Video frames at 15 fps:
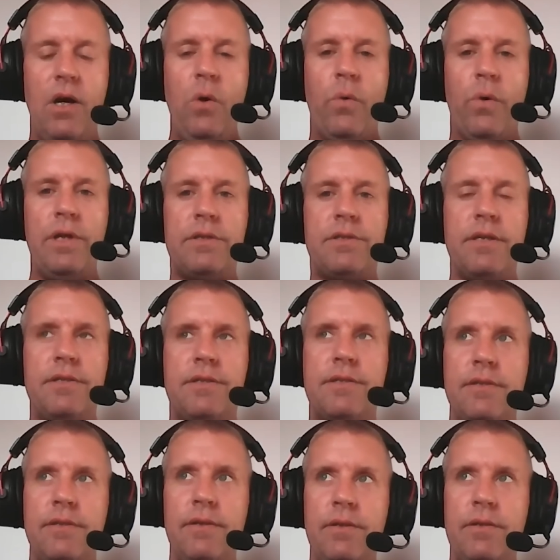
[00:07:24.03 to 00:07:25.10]
Well, this
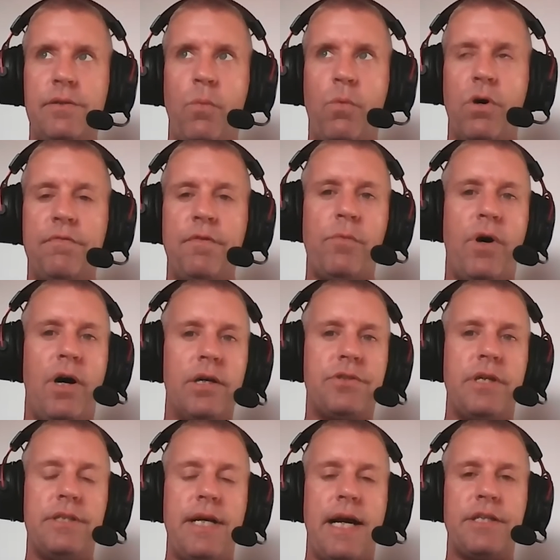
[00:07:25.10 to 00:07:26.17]
is the Wolf of Wall
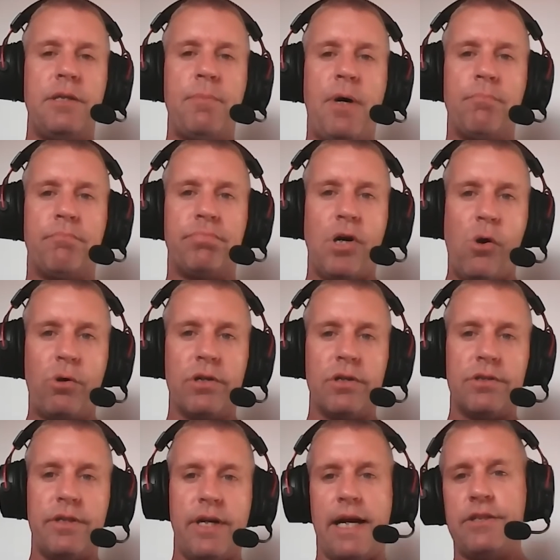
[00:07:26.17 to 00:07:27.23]
Street is actually about
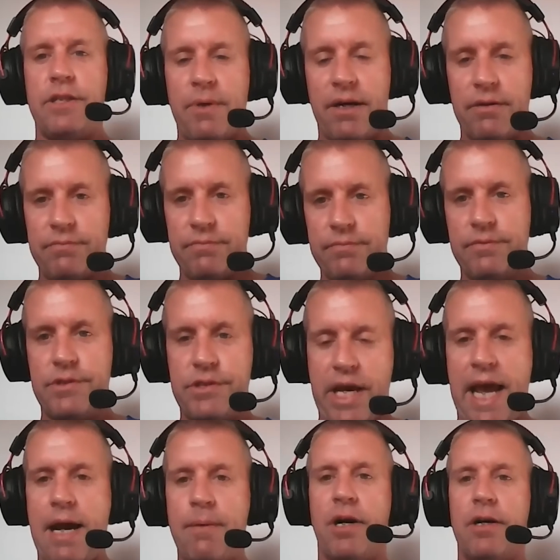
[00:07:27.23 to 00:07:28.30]
brokers and actually about
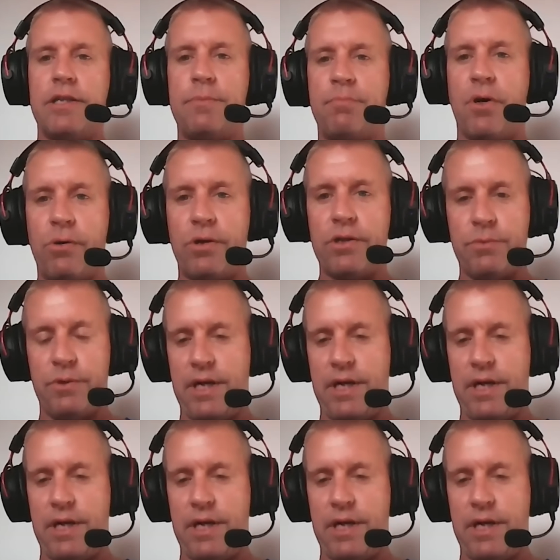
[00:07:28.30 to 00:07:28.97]
scam artist brokers,